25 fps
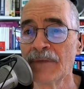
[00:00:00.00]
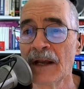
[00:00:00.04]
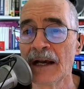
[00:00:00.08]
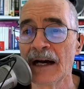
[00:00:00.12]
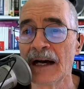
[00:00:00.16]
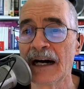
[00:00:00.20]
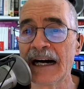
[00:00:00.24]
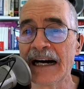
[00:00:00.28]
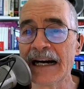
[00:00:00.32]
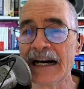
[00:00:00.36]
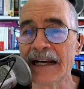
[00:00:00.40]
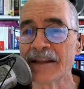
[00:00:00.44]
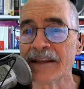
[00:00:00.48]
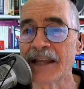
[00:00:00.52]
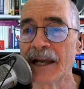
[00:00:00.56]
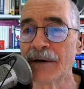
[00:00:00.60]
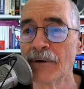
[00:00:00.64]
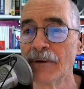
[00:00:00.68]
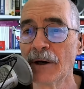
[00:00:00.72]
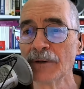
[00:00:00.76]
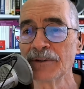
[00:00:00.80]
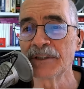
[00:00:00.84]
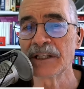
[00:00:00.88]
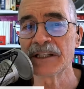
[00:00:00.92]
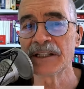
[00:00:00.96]
Uh, they
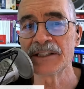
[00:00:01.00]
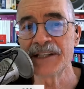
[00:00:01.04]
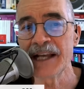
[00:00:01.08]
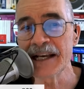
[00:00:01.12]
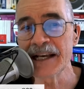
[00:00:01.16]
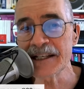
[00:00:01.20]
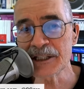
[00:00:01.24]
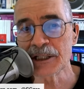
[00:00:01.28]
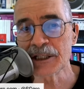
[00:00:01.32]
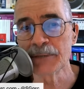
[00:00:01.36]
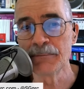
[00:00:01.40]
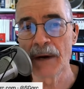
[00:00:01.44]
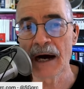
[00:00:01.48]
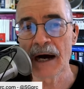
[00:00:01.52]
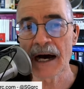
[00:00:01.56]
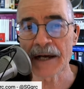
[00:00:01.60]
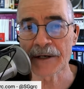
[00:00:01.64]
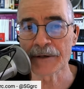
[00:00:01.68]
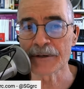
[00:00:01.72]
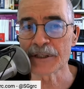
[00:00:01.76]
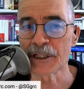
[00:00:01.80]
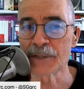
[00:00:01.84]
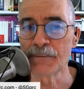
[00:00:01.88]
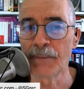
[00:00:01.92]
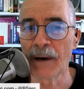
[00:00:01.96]
wrote that Desk
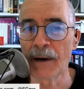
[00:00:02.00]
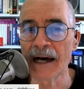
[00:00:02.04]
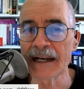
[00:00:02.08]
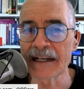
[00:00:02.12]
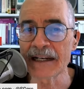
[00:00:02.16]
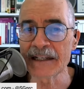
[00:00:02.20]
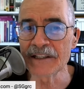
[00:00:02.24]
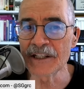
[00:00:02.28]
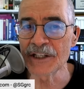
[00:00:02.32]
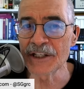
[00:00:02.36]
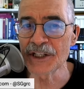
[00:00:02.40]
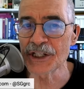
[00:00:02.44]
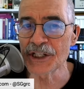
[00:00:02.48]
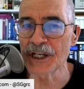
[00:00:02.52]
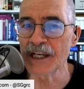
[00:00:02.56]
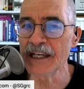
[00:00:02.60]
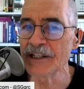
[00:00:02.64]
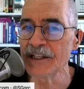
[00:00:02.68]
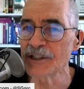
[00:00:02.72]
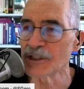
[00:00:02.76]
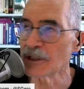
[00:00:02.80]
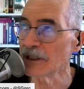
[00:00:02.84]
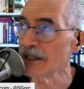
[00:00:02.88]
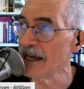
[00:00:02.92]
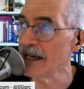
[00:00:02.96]
Modder spotted the
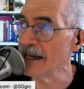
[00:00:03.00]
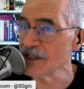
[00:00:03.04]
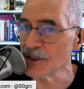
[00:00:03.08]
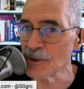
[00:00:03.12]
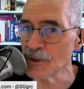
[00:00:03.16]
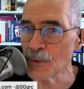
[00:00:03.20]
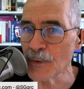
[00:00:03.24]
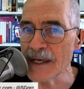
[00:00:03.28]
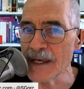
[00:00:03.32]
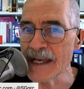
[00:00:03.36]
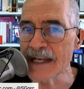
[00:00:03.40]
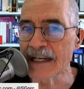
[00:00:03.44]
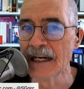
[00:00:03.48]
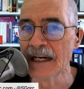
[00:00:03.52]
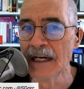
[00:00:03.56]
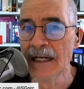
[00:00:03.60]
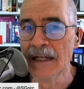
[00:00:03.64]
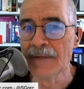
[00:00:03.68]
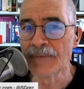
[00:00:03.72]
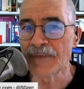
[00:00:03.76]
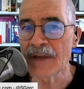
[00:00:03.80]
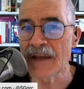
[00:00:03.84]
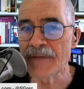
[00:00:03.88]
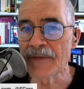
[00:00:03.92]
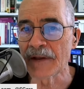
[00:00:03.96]
change last week
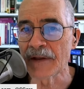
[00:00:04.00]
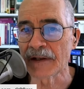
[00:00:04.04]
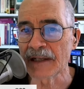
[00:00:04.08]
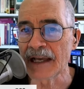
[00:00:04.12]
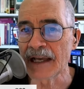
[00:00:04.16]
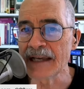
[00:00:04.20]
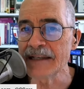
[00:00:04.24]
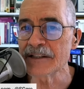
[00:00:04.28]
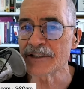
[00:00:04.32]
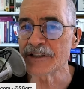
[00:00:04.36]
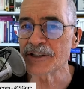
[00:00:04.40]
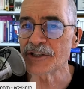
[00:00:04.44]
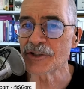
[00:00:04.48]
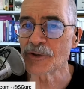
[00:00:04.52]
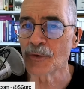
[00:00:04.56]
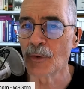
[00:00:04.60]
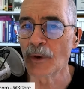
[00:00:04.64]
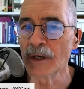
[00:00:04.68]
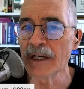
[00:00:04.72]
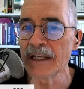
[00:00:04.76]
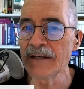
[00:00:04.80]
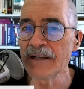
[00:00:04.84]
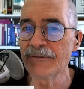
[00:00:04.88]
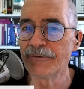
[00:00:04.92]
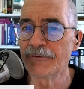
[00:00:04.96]
in the latest
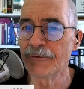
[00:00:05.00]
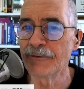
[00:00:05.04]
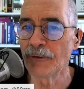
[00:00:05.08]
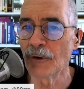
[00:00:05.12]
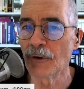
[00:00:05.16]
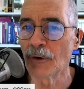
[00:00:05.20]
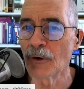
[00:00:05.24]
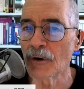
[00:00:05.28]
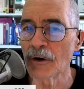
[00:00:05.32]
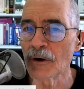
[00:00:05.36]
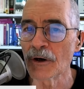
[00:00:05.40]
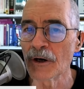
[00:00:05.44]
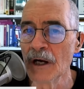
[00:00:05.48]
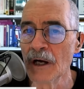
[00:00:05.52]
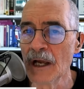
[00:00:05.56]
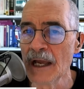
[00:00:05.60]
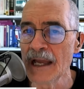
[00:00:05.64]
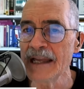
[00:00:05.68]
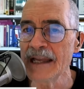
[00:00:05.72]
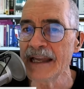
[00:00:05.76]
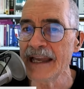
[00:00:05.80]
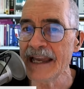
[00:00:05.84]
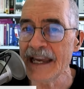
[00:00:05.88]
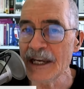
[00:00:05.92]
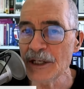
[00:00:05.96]
twenty-four
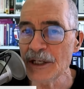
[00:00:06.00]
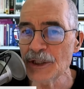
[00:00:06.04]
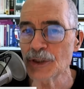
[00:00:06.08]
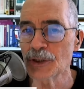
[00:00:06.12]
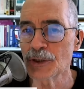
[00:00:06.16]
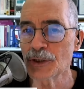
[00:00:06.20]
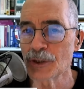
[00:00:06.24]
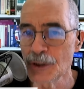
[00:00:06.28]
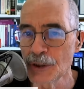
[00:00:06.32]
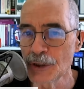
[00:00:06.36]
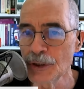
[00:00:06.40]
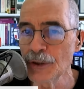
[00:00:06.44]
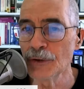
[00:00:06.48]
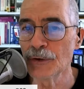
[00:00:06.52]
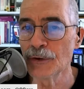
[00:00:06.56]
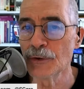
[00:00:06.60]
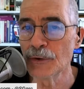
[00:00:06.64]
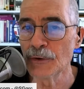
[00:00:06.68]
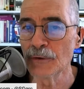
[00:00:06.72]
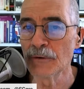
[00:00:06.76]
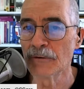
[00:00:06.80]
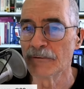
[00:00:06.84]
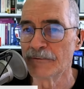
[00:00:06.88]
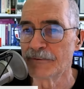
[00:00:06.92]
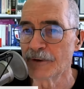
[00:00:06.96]
H
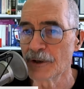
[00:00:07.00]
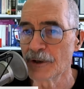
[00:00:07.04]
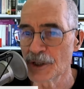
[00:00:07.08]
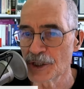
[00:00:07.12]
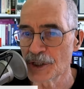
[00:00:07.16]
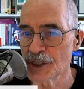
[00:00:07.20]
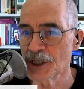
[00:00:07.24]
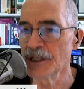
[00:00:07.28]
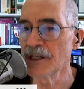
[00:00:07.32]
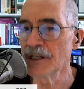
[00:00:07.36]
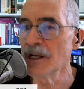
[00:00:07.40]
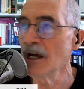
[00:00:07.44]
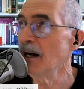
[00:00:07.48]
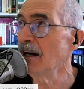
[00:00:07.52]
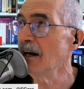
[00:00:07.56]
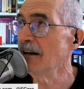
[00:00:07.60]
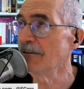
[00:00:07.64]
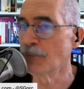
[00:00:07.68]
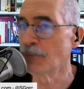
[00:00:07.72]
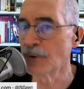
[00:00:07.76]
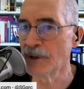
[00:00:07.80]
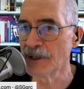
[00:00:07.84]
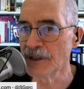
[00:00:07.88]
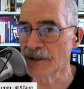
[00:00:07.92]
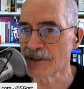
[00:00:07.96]
two version
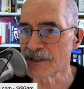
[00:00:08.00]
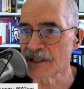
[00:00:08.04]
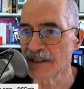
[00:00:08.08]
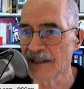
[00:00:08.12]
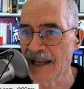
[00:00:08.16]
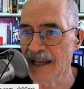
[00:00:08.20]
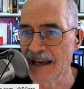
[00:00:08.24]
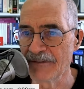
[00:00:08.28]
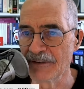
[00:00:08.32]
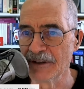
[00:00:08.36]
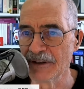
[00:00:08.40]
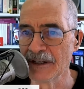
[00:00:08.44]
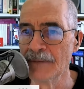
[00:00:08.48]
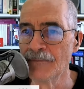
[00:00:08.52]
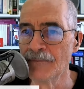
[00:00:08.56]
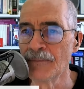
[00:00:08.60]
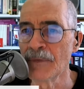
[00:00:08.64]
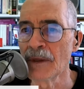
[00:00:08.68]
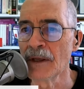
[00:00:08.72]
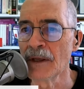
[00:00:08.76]
of Windows eleven,